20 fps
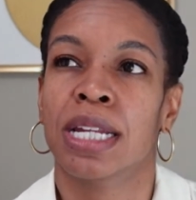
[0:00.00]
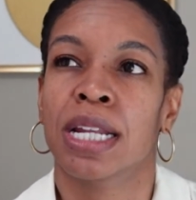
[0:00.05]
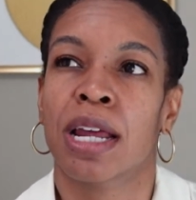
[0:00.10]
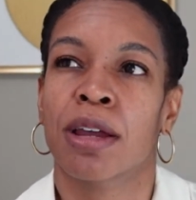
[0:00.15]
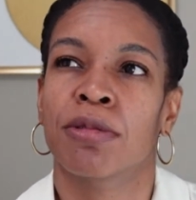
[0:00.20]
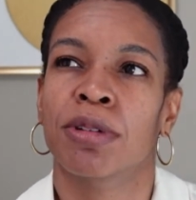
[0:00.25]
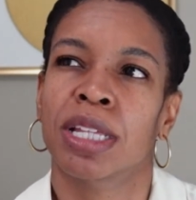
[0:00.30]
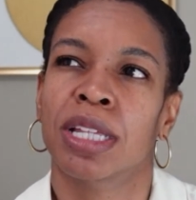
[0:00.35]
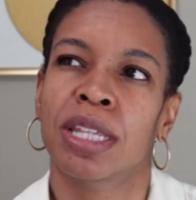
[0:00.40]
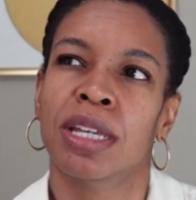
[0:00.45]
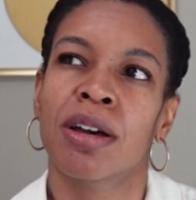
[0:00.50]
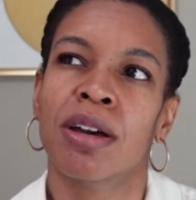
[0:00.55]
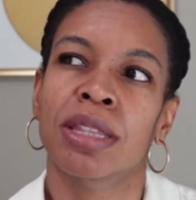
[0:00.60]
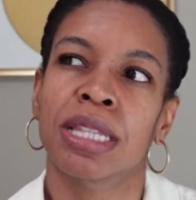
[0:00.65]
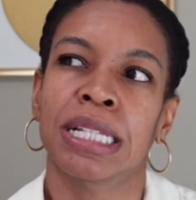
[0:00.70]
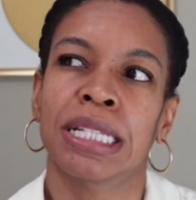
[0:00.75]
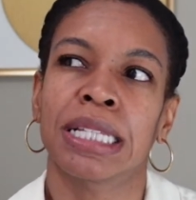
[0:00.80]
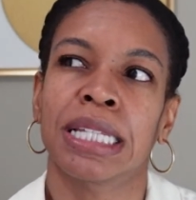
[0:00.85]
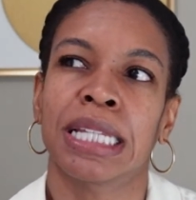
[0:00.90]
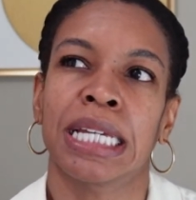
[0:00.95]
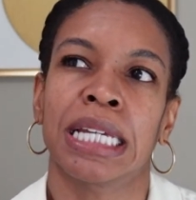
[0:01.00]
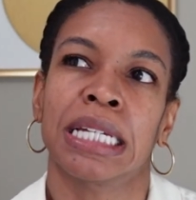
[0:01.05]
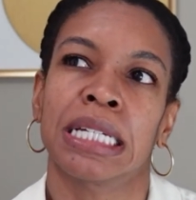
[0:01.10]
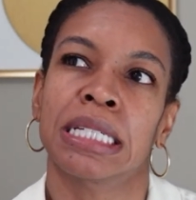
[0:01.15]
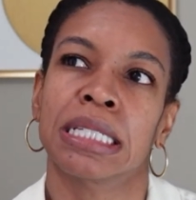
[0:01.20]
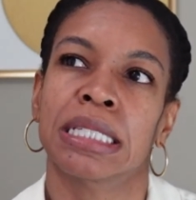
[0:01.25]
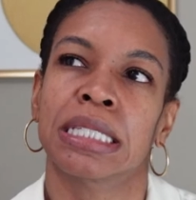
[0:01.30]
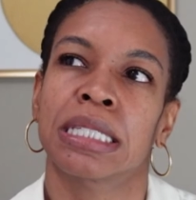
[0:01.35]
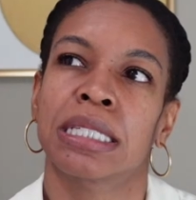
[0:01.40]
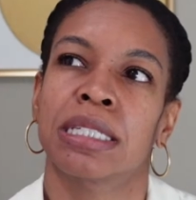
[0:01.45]
And I would click on the
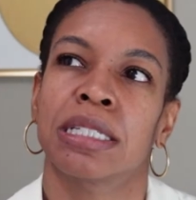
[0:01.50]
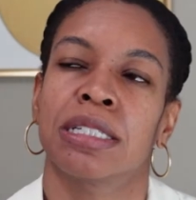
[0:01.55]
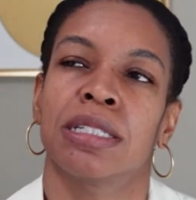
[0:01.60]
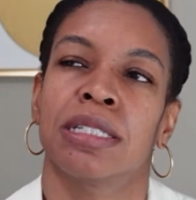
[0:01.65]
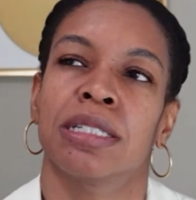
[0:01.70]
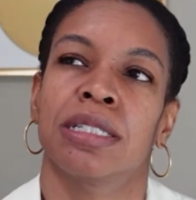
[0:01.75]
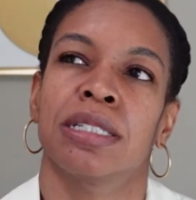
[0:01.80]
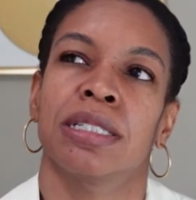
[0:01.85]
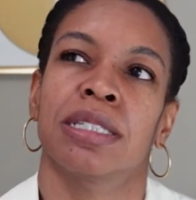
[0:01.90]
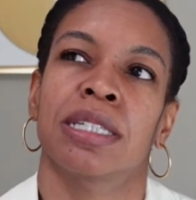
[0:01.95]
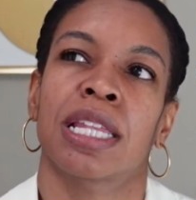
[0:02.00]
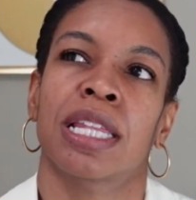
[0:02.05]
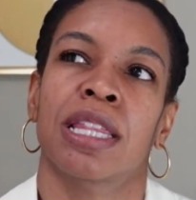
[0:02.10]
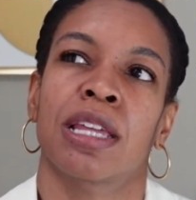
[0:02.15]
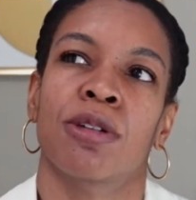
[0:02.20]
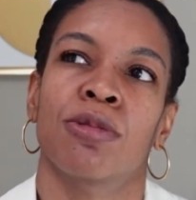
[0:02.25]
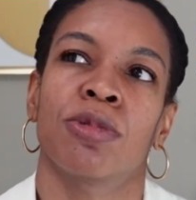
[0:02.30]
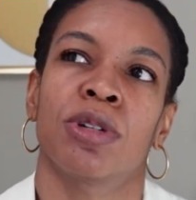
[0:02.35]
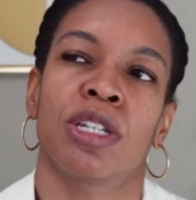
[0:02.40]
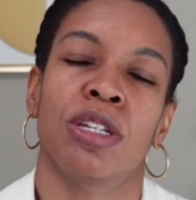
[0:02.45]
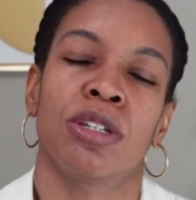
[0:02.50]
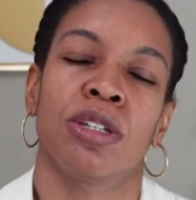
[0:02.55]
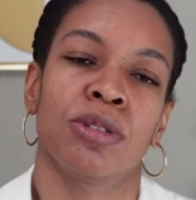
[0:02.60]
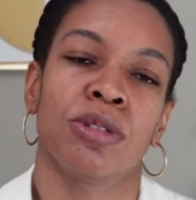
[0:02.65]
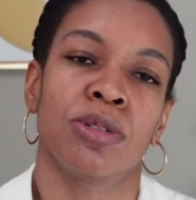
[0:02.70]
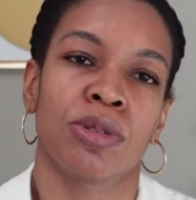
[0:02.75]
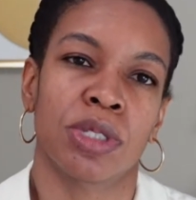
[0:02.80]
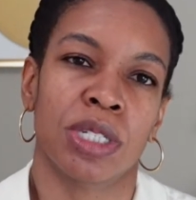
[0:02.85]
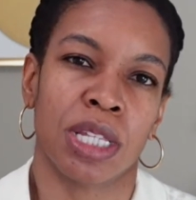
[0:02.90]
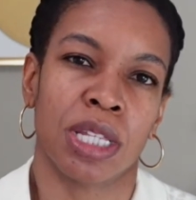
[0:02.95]
links that they would
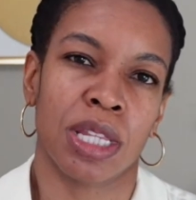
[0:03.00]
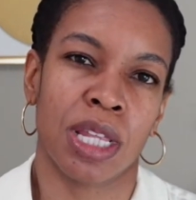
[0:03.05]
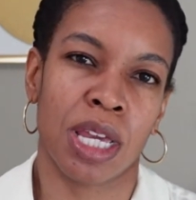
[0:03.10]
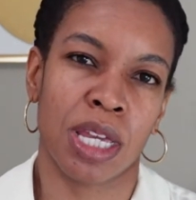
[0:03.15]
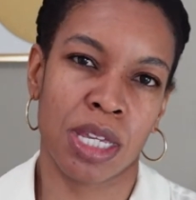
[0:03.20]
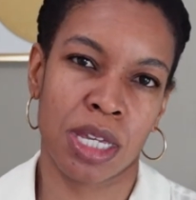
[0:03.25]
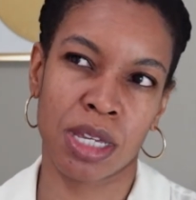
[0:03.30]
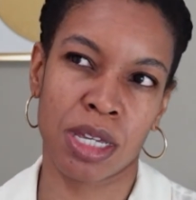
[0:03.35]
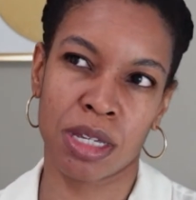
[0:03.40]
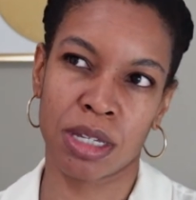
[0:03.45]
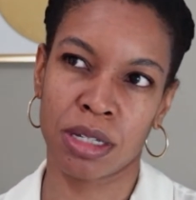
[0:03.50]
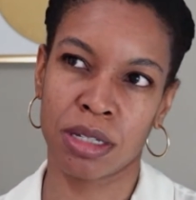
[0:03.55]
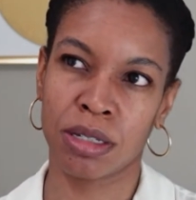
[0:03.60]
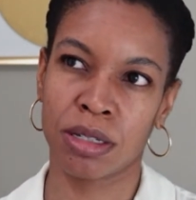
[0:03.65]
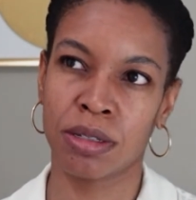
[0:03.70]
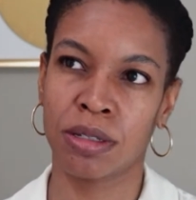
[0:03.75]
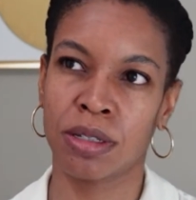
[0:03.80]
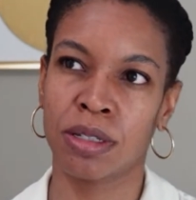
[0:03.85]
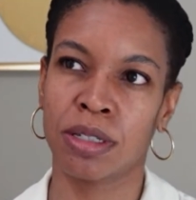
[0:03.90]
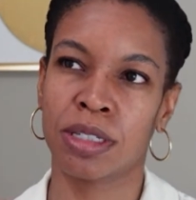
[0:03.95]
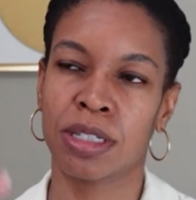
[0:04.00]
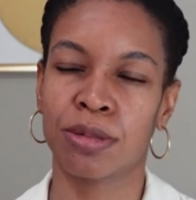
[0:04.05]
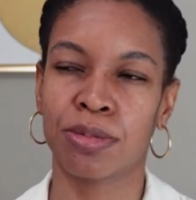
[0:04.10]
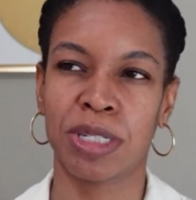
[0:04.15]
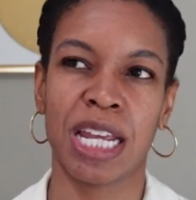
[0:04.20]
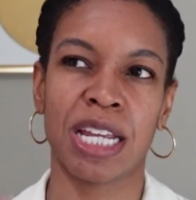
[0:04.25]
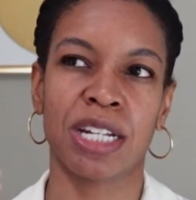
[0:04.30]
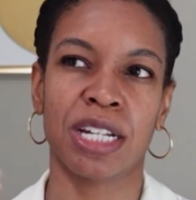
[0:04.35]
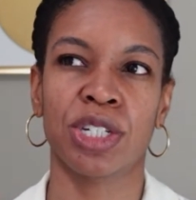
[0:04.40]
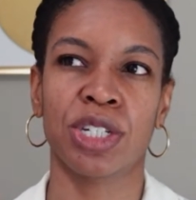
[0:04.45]
use to like
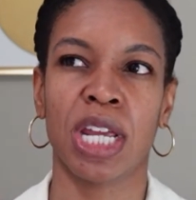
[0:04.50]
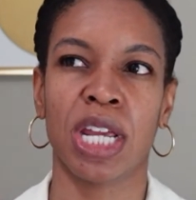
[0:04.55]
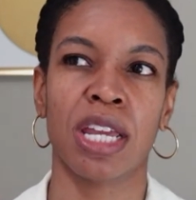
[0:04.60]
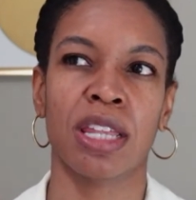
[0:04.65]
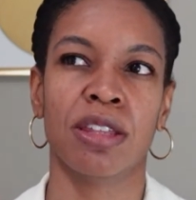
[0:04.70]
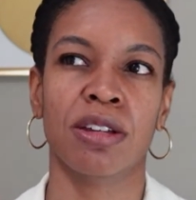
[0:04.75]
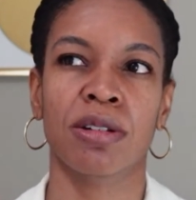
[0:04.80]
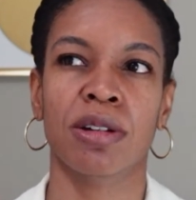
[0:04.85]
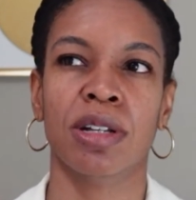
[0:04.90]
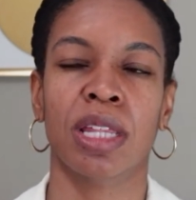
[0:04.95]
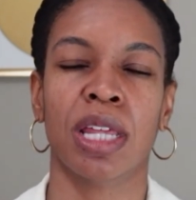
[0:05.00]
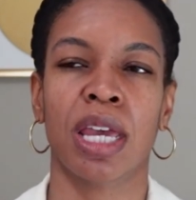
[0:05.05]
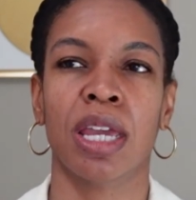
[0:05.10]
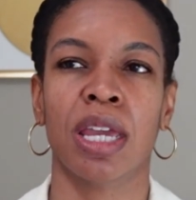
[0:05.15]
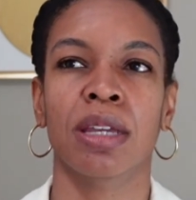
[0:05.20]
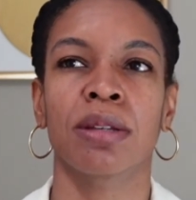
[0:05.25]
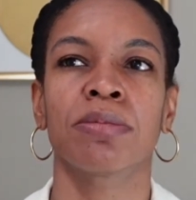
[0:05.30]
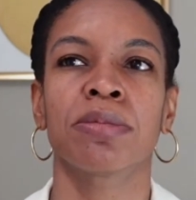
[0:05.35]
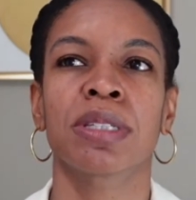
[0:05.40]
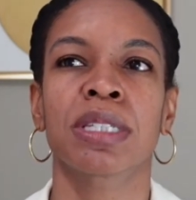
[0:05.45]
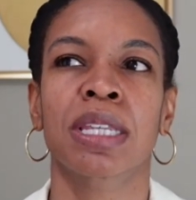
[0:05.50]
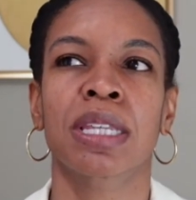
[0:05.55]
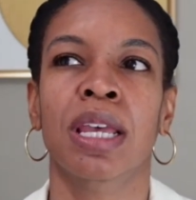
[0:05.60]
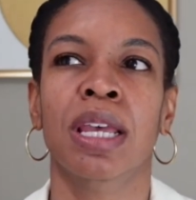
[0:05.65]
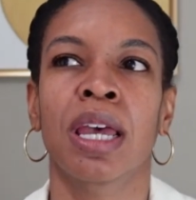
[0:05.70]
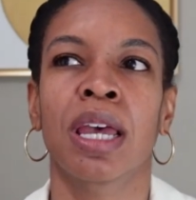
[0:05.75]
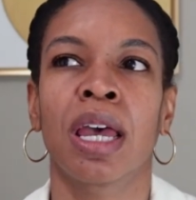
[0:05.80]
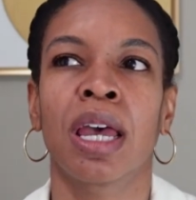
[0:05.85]
substantiate their claims.